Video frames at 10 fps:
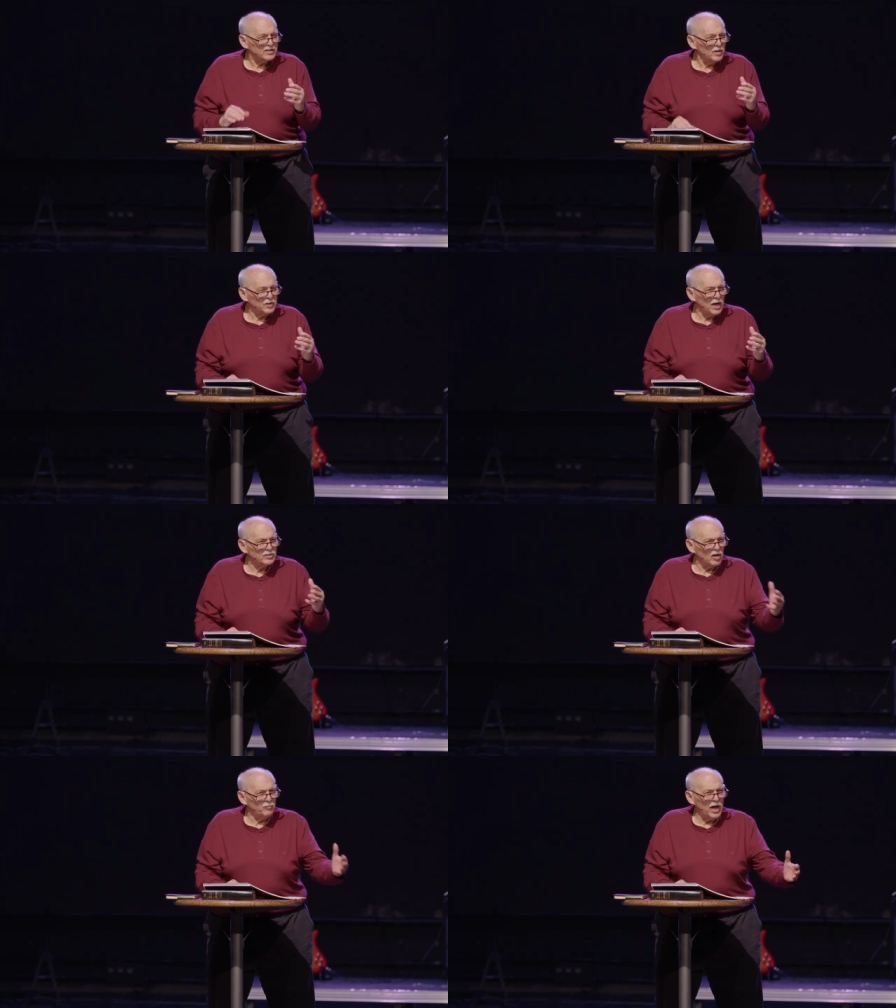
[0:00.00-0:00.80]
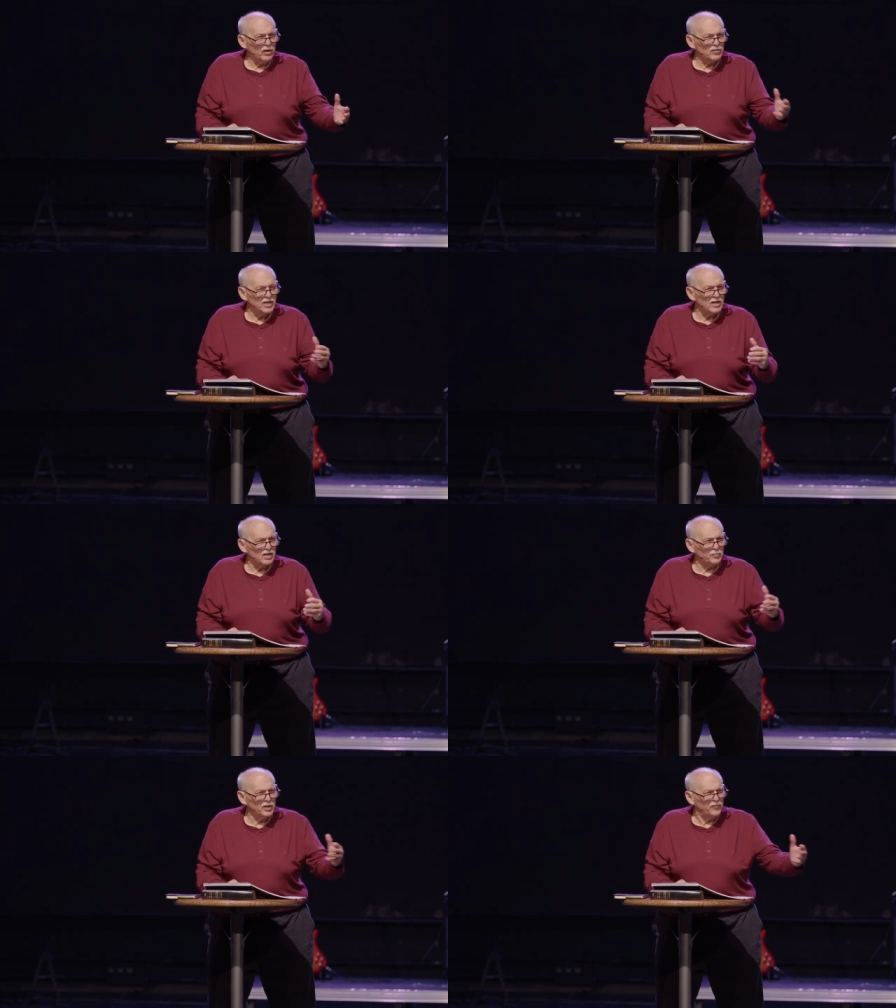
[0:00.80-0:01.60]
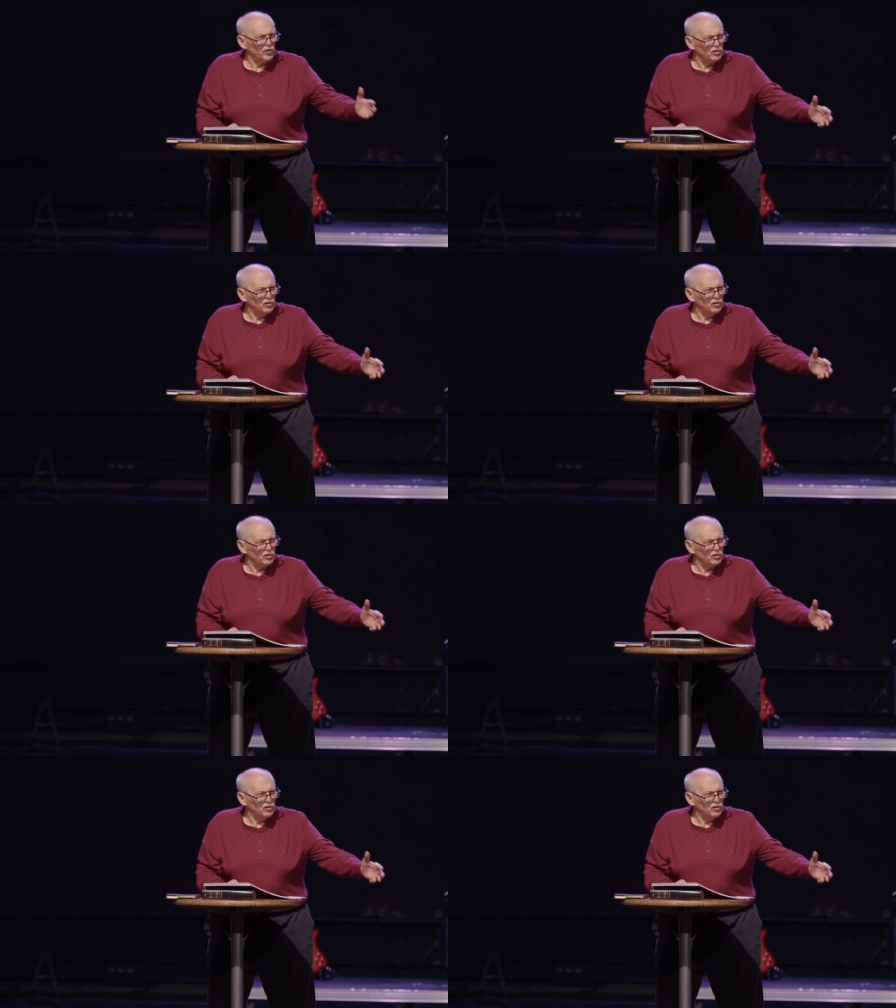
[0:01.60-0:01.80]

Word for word: sometimes our battles have something for